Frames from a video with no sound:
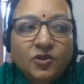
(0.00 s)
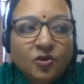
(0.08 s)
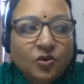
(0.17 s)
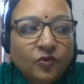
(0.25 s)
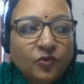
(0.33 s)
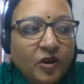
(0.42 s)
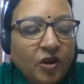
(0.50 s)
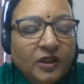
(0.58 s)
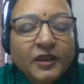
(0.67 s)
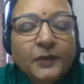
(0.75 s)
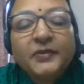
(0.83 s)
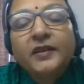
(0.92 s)
so we call
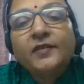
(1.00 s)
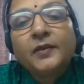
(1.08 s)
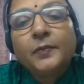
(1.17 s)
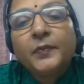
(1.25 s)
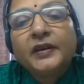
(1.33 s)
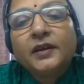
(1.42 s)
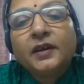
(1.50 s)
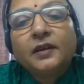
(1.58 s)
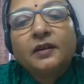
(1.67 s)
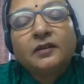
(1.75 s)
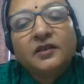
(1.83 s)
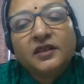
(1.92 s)
them developmental
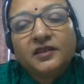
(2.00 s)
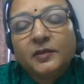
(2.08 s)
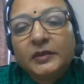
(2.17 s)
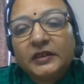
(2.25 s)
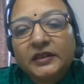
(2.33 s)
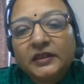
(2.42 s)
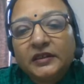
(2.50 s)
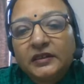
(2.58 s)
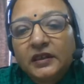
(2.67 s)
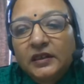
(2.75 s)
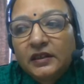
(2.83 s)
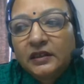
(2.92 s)
disabilities
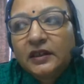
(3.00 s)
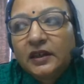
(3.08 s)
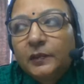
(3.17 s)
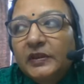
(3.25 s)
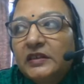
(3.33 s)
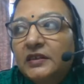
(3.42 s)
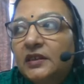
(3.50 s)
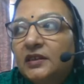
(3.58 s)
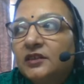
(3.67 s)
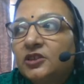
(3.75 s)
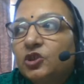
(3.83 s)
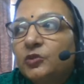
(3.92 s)
that means that
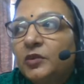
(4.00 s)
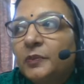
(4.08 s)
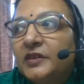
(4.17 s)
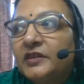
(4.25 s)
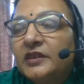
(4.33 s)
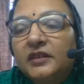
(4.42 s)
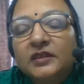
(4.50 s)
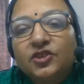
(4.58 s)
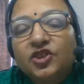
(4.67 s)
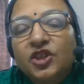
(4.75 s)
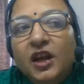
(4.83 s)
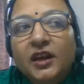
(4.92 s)
they should be present in a
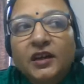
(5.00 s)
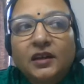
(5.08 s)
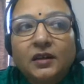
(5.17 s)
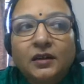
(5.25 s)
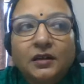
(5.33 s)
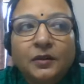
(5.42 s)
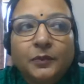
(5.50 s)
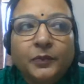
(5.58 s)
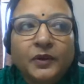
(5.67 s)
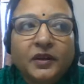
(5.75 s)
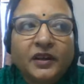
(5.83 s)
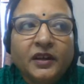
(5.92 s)
child
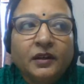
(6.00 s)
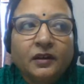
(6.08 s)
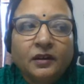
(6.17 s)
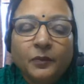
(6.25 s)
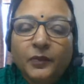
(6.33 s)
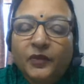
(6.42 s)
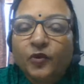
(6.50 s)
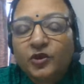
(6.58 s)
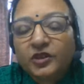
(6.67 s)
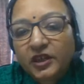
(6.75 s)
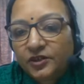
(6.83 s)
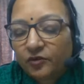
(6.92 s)
uh, before
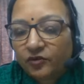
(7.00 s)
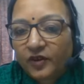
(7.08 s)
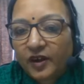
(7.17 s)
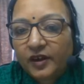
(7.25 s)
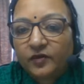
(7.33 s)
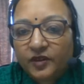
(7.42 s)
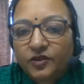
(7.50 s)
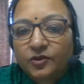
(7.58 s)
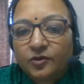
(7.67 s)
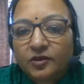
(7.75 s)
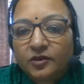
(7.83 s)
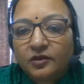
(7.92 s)
the age of 5 years
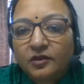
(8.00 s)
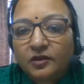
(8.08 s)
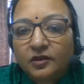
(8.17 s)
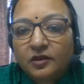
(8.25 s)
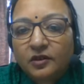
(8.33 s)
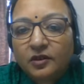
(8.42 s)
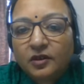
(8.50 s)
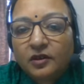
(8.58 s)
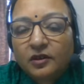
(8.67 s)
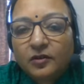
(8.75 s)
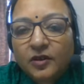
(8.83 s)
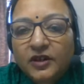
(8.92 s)
old
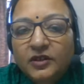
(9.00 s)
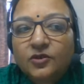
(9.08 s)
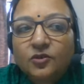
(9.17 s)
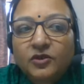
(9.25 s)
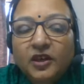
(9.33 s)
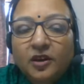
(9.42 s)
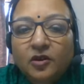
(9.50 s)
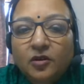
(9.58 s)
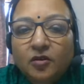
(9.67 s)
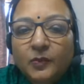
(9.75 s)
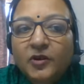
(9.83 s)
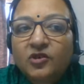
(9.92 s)
okay so they are
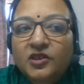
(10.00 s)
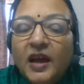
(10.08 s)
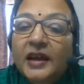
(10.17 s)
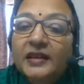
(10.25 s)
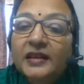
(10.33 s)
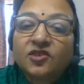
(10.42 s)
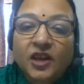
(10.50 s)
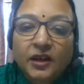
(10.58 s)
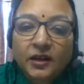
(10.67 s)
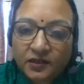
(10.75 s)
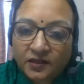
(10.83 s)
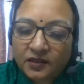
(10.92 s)
called because as the
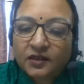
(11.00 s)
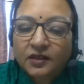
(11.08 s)
child is